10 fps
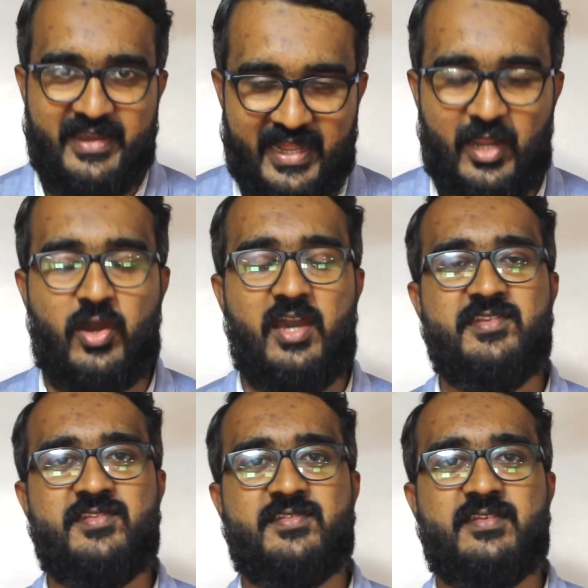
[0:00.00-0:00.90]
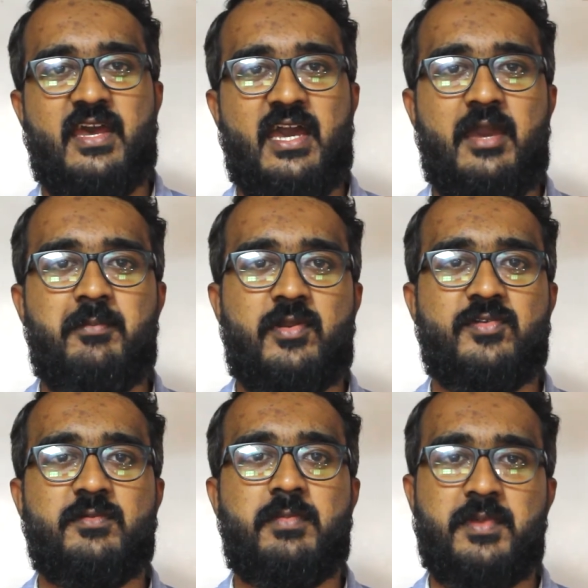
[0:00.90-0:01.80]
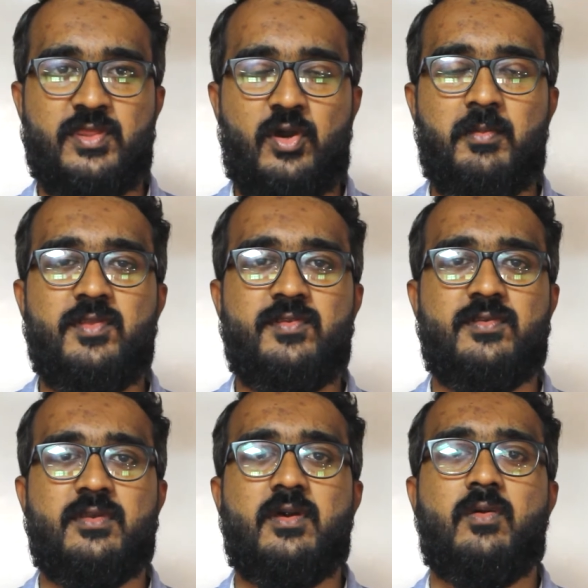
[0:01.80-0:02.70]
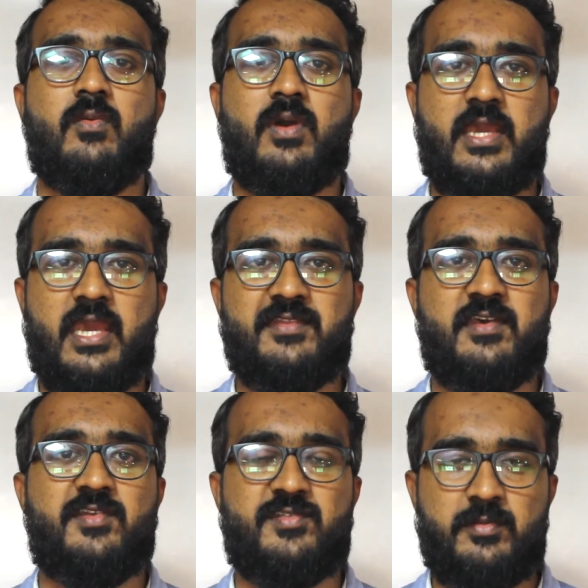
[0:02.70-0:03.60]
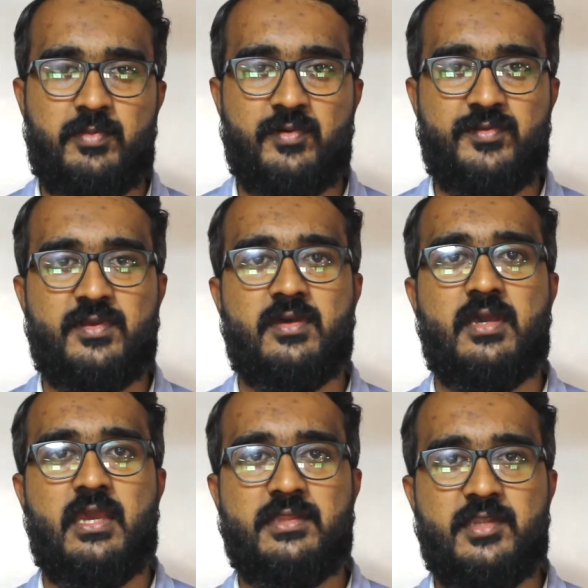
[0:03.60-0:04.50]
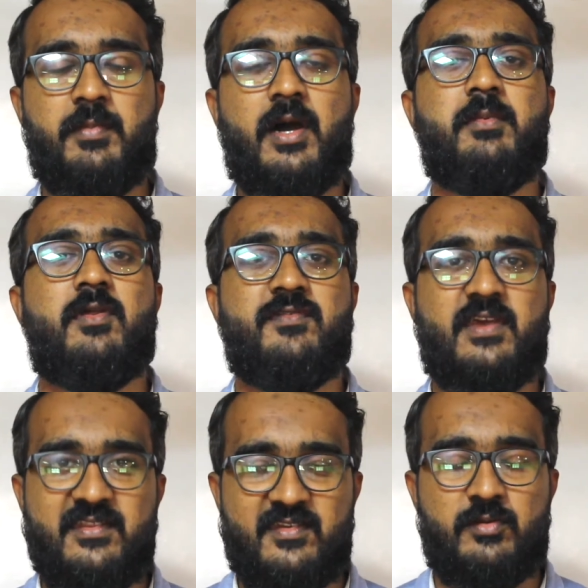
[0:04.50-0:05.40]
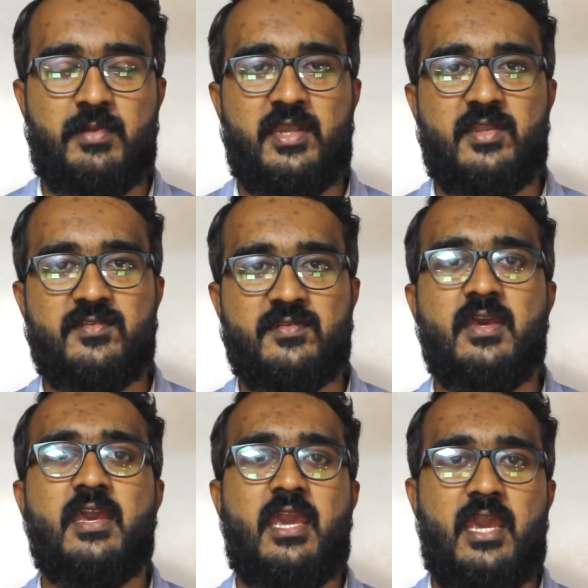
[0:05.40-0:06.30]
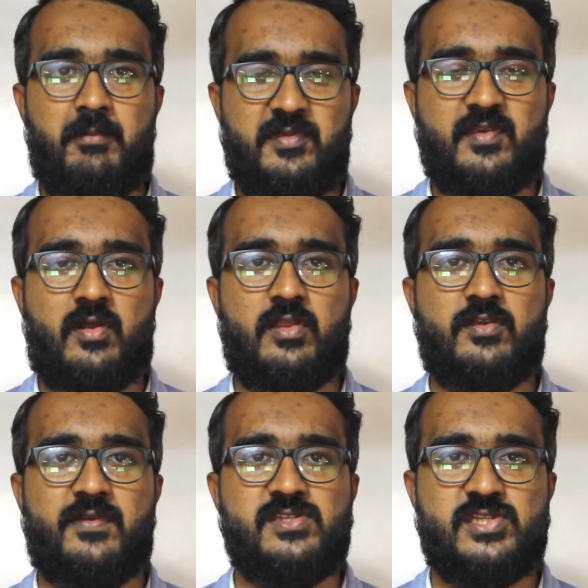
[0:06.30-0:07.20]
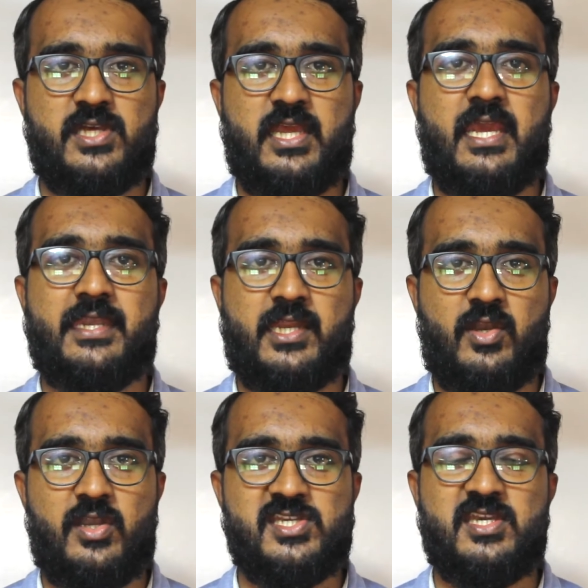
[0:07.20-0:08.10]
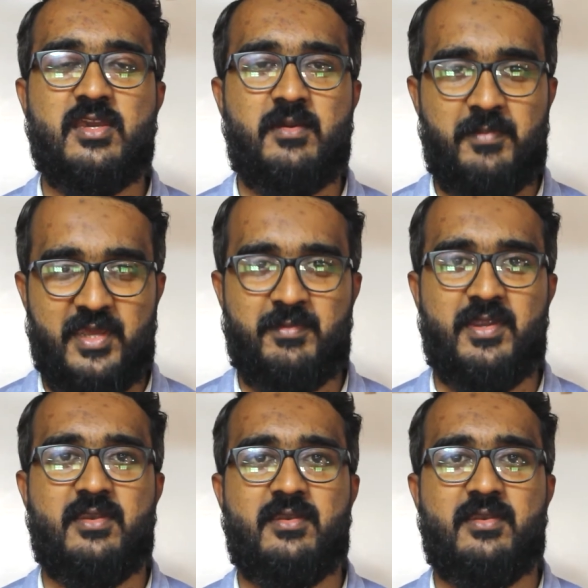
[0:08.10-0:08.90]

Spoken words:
Hello guys, I am Professor Bibin Thomas, working as Assistant Professor in the Department of Science and Humanities, MBC College of Engineering and Technology, Bibin.